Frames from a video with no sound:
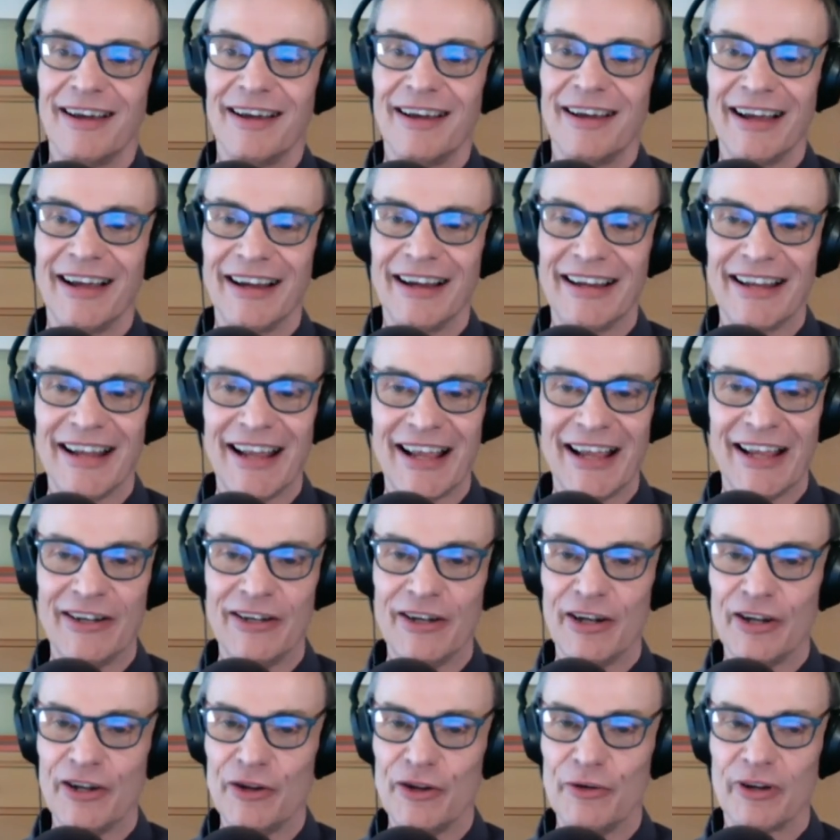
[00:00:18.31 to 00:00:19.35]

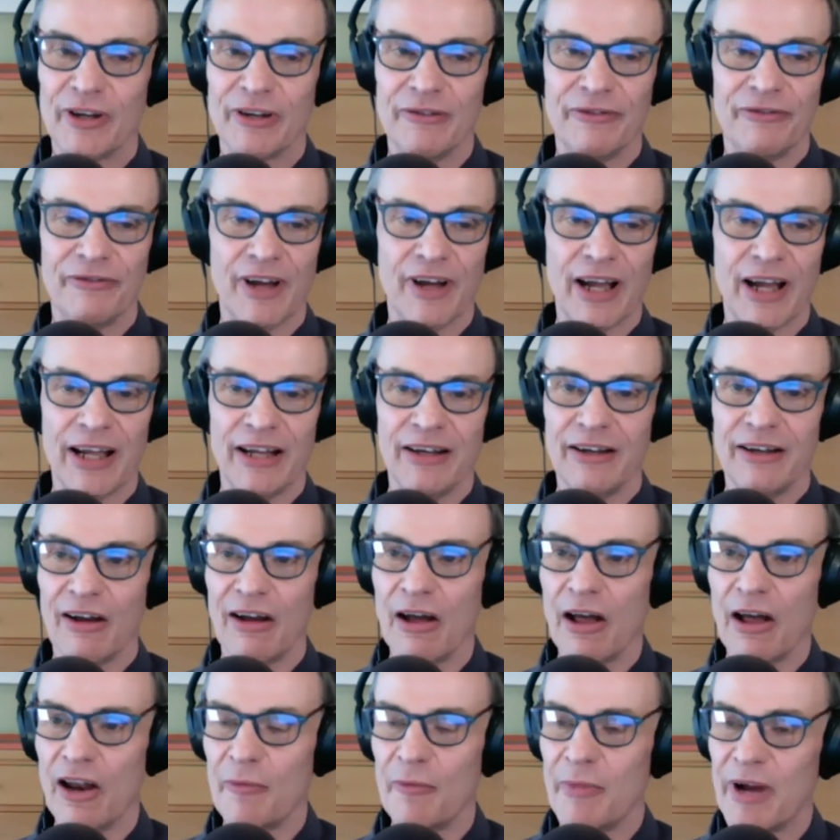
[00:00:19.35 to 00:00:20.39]
Again, you can find
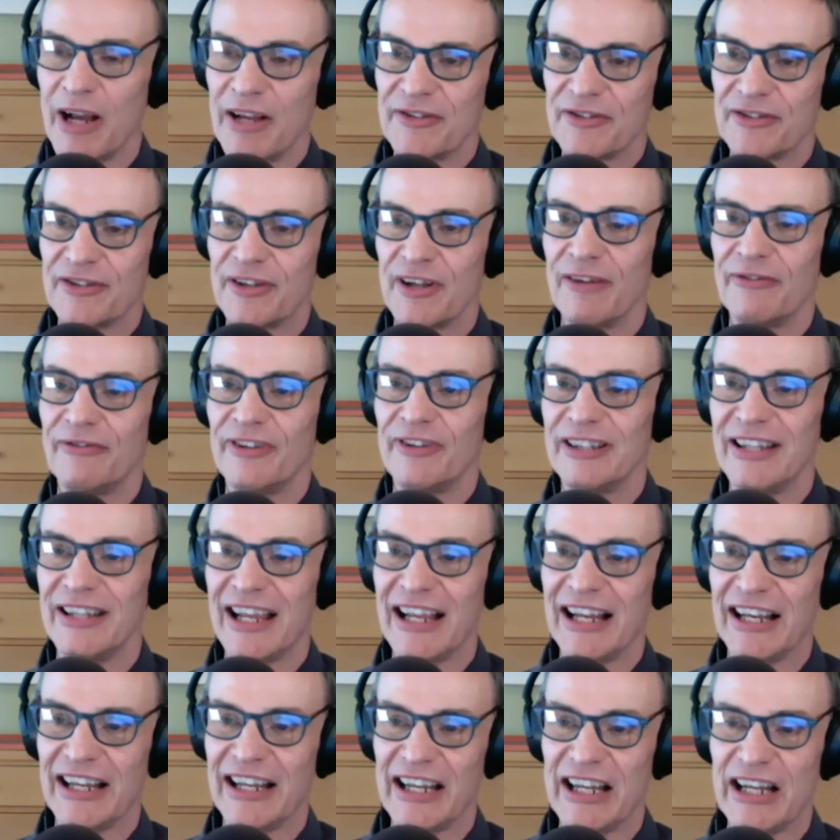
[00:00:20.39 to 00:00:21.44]
all of my stuff at
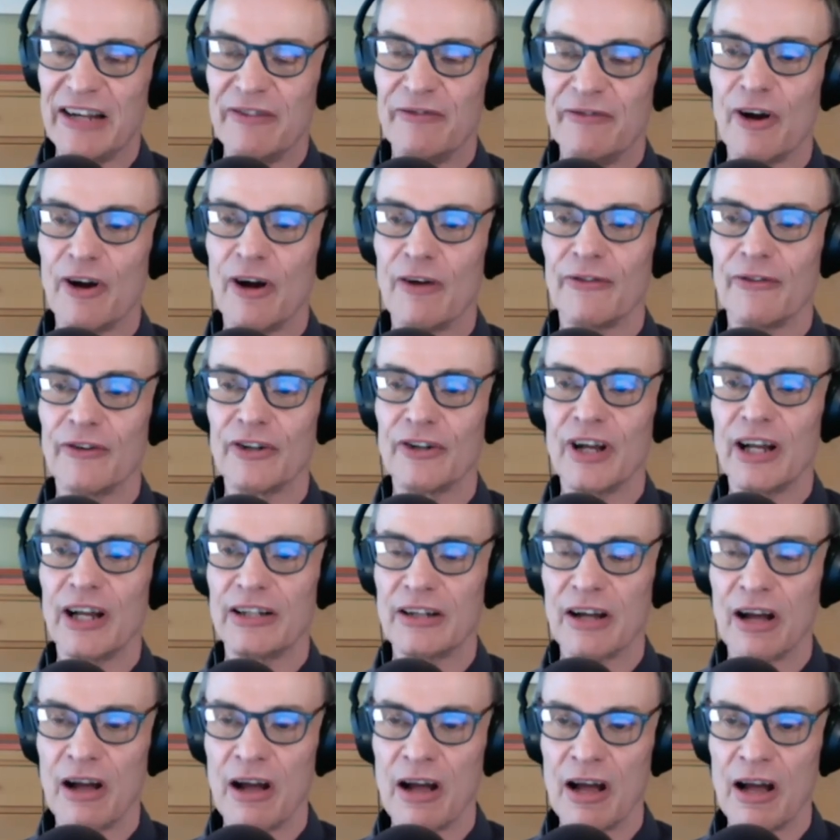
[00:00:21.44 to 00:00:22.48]

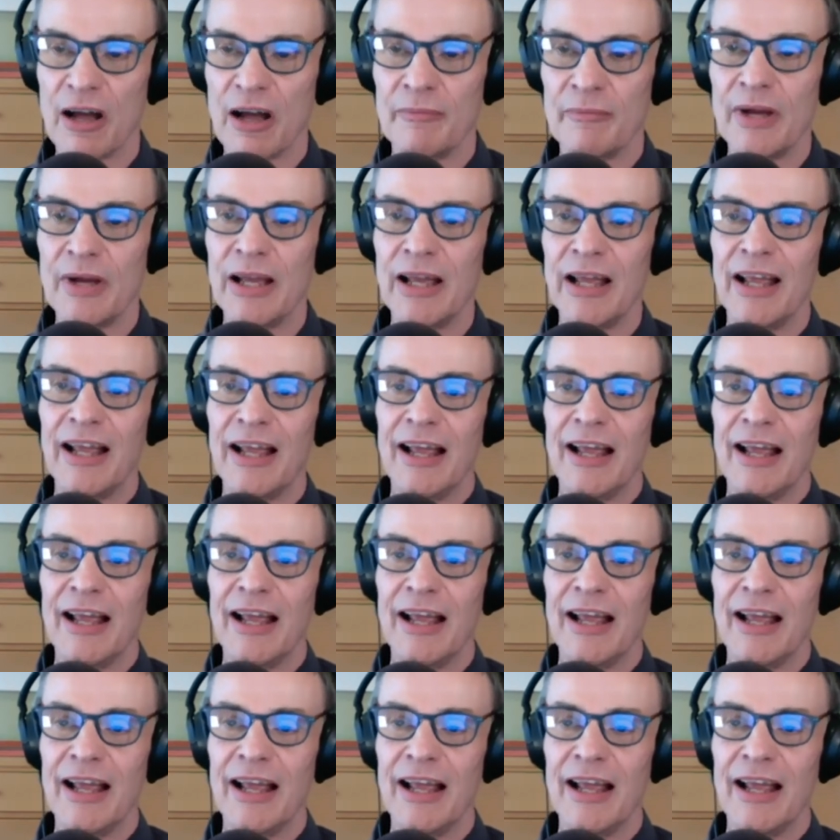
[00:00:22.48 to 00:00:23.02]
dailyevolver.com,